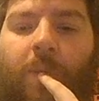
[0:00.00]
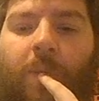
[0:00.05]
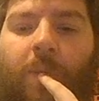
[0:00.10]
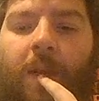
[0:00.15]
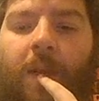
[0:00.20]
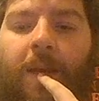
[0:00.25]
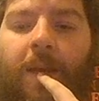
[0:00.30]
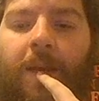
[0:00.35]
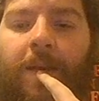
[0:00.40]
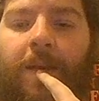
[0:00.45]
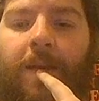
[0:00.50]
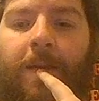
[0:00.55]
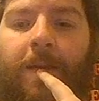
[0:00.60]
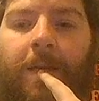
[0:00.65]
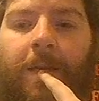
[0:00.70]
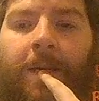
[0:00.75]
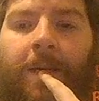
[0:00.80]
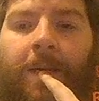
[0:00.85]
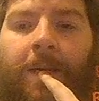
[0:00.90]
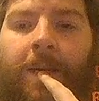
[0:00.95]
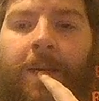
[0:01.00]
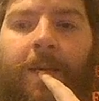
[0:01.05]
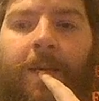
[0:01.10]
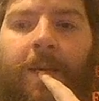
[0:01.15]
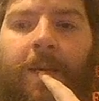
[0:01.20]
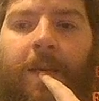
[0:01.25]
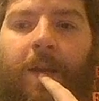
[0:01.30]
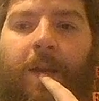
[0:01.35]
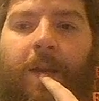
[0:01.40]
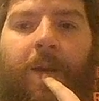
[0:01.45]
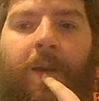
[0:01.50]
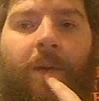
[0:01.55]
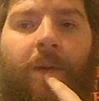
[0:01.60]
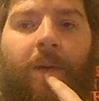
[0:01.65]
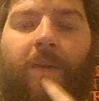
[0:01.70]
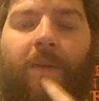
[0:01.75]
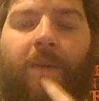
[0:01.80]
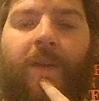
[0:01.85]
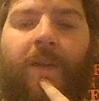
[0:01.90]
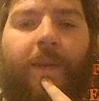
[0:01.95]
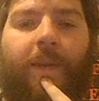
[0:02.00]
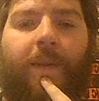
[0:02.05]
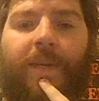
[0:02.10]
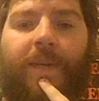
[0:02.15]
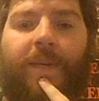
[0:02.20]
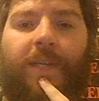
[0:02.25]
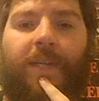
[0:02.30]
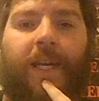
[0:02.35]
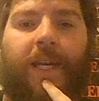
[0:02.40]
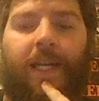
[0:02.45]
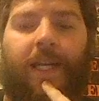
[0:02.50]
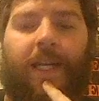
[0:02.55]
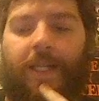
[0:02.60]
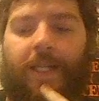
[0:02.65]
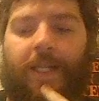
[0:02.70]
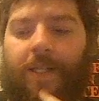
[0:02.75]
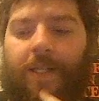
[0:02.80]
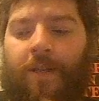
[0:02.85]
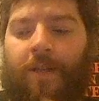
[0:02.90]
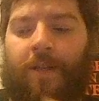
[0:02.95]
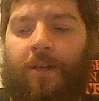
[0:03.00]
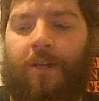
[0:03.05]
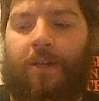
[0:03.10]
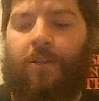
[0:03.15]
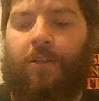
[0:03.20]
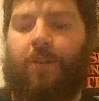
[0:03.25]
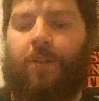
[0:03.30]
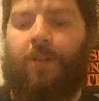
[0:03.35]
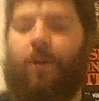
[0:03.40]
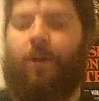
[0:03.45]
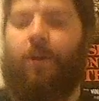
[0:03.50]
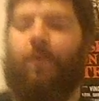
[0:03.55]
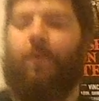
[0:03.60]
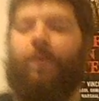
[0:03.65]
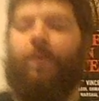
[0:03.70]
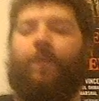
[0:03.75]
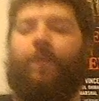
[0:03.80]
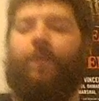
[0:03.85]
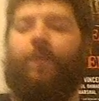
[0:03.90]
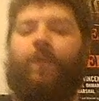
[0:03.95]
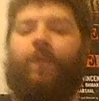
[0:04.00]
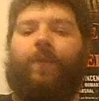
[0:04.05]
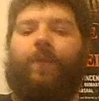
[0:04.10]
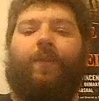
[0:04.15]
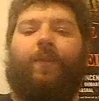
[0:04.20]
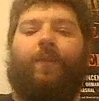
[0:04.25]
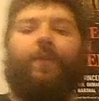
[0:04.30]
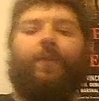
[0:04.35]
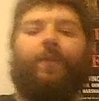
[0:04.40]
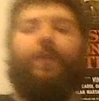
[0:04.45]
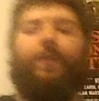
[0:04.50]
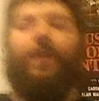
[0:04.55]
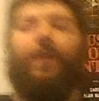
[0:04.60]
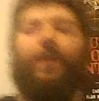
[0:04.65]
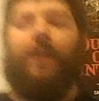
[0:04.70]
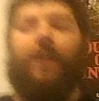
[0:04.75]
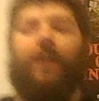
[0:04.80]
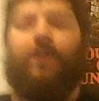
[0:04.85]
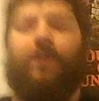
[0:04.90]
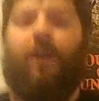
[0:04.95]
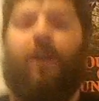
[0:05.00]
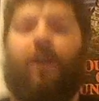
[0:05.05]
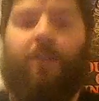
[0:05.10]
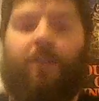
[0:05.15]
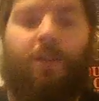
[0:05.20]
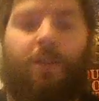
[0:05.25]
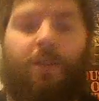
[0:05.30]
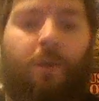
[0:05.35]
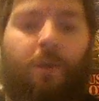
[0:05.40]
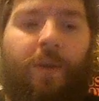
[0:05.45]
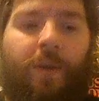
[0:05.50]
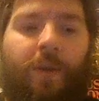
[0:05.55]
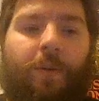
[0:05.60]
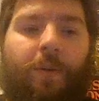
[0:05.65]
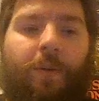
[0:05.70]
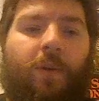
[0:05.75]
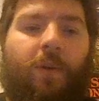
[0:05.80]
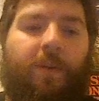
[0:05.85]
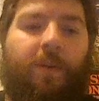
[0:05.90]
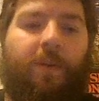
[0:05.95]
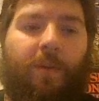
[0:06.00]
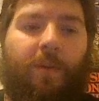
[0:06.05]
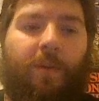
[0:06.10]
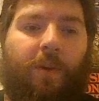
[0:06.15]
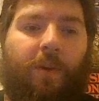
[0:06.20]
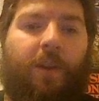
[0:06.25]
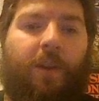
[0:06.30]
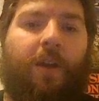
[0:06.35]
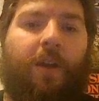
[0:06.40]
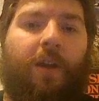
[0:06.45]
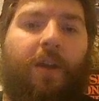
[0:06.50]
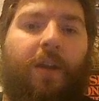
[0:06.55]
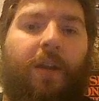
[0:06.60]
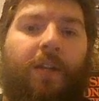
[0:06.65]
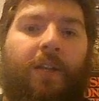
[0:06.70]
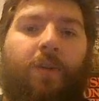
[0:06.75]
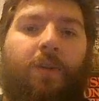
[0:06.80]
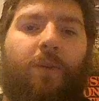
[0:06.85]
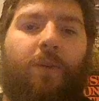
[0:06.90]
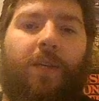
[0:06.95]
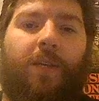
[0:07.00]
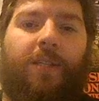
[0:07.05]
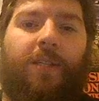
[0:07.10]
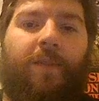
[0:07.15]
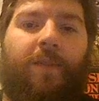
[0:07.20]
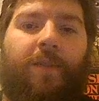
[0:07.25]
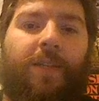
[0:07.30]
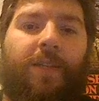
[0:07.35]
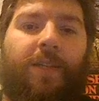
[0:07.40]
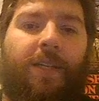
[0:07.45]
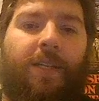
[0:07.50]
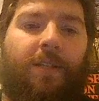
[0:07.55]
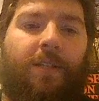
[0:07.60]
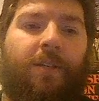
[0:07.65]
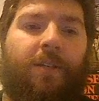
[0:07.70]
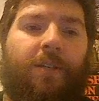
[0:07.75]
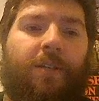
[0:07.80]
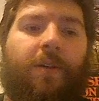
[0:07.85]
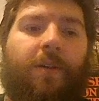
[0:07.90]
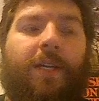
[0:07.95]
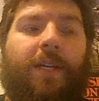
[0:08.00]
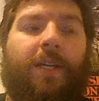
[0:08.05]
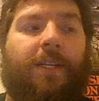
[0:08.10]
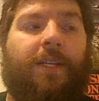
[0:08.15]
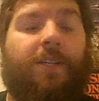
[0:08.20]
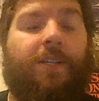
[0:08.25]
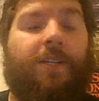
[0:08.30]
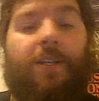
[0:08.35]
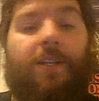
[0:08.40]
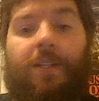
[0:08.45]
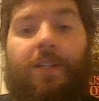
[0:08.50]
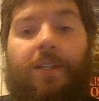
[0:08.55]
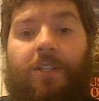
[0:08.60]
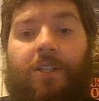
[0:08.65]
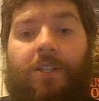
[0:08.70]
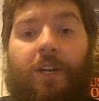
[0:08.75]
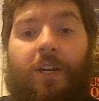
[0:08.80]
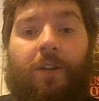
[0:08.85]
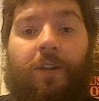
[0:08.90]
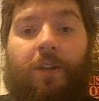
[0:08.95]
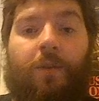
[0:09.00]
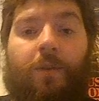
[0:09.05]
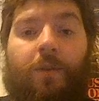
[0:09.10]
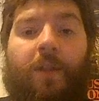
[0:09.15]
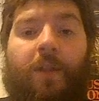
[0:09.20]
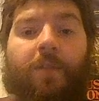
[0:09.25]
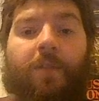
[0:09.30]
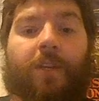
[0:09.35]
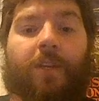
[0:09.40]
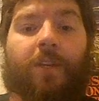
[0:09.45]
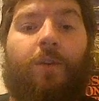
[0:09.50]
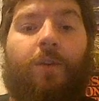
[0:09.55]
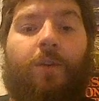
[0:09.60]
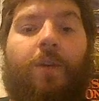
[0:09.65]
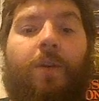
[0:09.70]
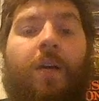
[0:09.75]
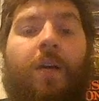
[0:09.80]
And I don't know, I've got a bunch of ideas, so that's also what I'm going to be working on in 2017. So in addition to this channel, you will have two.